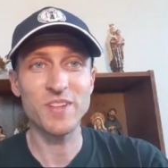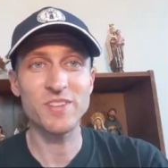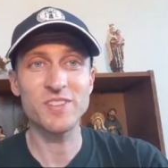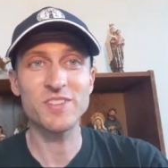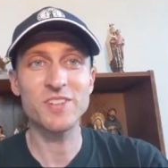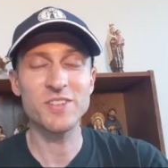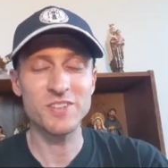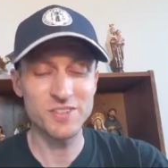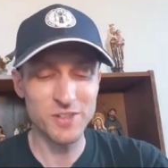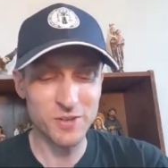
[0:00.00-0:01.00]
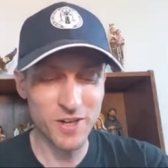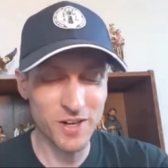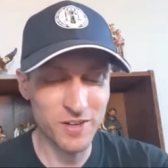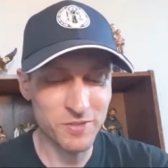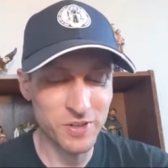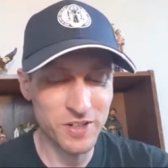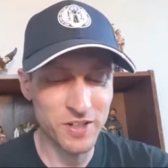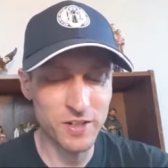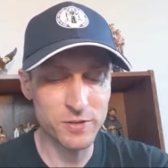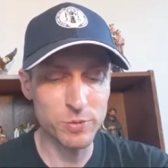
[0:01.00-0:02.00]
and see see uh, what it is.